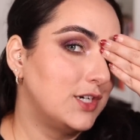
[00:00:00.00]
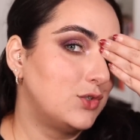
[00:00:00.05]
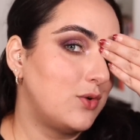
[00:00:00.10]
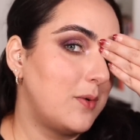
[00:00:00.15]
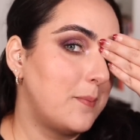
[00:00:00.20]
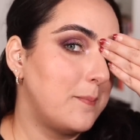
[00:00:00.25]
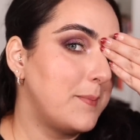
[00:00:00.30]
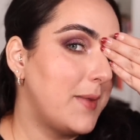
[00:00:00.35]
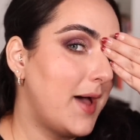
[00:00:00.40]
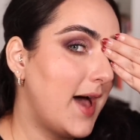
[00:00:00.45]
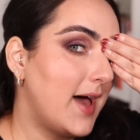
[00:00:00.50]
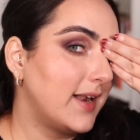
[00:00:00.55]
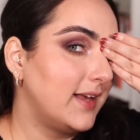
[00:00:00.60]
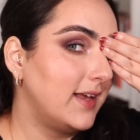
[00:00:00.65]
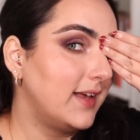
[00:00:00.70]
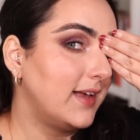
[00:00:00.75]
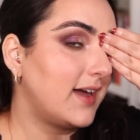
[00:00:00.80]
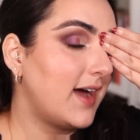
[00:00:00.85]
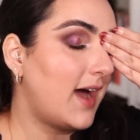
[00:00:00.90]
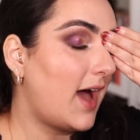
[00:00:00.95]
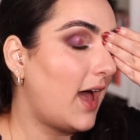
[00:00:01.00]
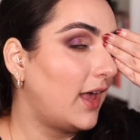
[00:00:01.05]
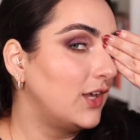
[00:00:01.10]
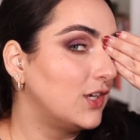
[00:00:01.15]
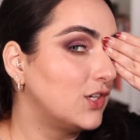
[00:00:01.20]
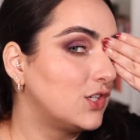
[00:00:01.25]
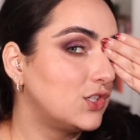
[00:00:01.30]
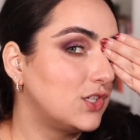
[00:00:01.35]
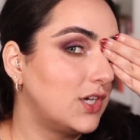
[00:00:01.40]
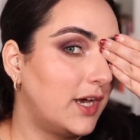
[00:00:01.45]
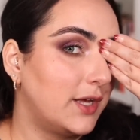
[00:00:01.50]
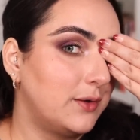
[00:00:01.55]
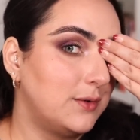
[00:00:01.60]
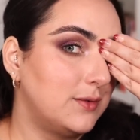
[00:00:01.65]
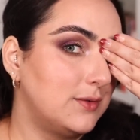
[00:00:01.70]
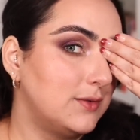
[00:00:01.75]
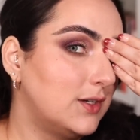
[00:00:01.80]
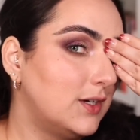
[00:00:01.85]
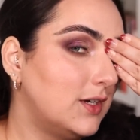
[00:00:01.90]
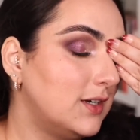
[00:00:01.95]
dramatic
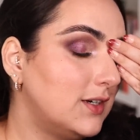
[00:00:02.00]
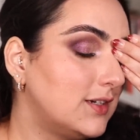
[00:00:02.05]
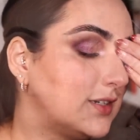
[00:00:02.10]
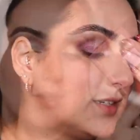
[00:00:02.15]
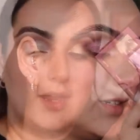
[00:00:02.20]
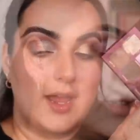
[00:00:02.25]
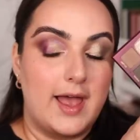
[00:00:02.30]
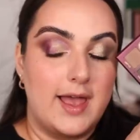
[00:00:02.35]
eyeshadow look.